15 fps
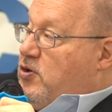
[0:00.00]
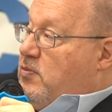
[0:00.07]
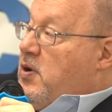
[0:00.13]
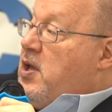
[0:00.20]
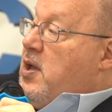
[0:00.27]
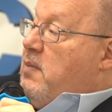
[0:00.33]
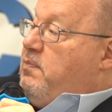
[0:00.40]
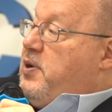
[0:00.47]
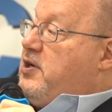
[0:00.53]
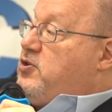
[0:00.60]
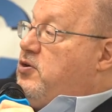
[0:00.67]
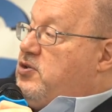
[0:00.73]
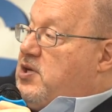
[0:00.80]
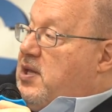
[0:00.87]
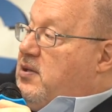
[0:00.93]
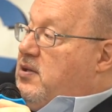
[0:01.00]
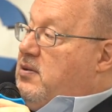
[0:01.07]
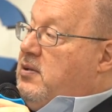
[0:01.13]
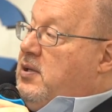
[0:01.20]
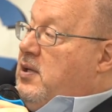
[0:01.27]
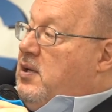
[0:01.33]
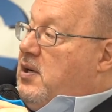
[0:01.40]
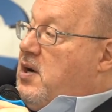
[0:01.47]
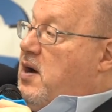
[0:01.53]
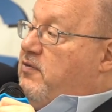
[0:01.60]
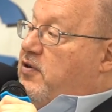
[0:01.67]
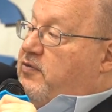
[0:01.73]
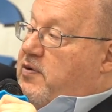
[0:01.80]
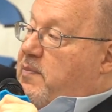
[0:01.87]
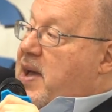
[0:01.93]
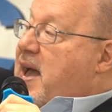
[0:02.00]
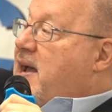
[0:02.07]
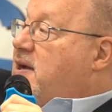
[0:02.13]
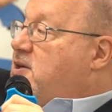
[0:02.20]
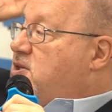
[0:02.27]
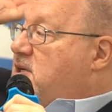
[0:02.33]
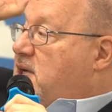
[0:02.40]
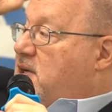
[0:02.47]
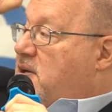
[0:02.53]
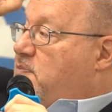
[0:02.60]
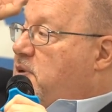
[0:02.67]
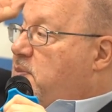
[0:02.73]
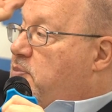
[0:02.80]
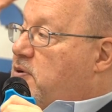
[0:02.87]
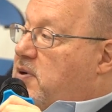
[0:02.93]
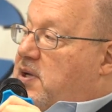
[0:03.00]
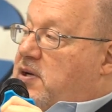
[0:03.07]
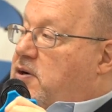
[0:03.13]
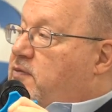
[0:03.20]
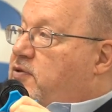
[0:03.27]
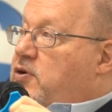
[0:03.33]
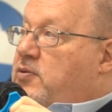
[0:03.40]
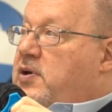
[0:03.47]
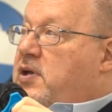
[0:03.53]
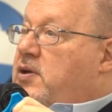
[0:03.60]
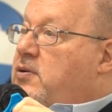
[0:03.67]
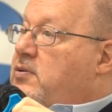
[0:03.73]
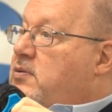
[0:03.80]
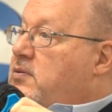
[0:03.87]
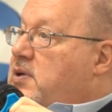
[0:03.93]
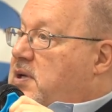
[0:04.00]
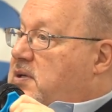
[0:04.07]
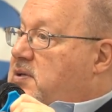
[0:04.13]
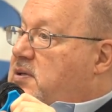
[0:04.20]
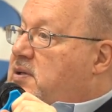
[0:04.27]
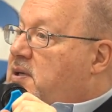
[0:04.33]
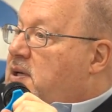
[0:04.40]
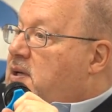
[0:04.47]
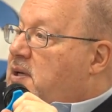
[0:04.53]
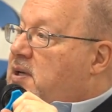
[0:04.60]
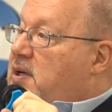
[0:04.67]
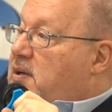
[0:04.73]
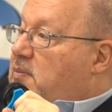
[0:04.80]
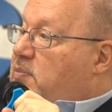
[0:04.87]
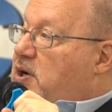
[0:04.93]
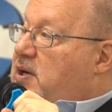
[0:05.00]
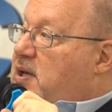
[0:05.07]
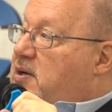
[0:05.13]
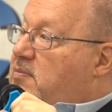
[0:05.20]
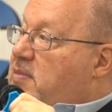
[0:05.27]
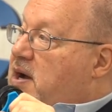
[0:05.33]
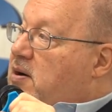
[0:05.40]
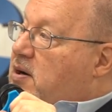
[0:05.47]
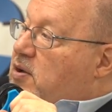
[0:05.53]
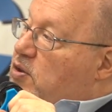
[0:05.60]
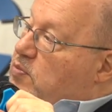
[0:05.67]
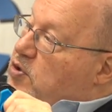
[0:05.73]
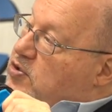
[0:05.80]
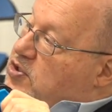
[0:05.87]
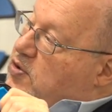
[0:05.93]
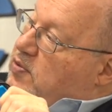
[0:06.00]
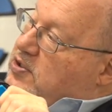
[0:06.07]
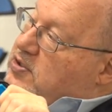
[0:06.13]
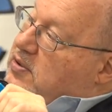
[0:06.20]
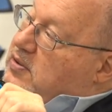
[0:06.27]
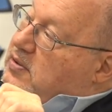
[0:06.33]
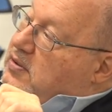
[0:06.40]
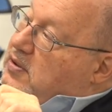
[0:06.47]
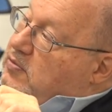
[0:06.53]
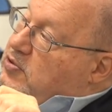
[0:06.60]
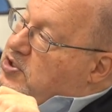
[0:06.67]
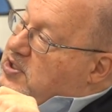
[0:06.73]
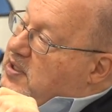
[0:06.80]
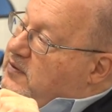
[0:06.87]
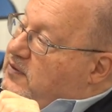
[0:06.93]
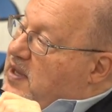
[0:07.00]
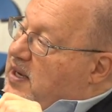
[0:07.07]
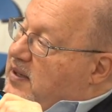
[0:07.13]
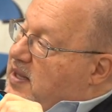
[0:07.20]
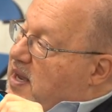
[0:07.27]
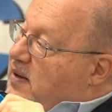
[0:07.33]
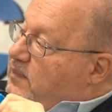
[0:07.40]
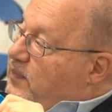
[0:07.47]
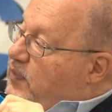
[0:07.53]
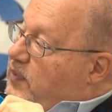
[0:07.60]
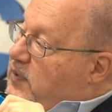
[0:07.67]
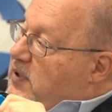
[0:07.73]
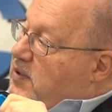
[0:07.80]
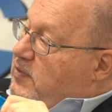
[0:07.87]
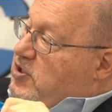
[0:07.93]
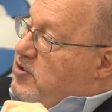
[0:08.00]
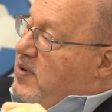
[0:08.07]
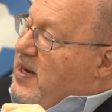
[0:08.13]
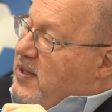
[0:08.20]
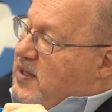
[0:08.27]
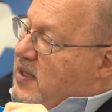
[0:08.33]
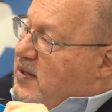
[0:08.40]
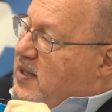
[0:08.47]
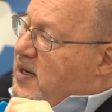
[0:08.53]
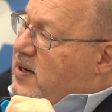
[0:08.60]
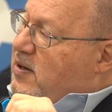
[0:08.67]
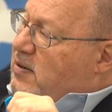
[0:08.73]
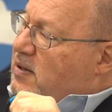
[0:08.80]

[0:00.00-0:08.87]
your picture's on the cover of a magazine, and people are interviewing you. But in America, the music wasn't received like that. Is there anything there?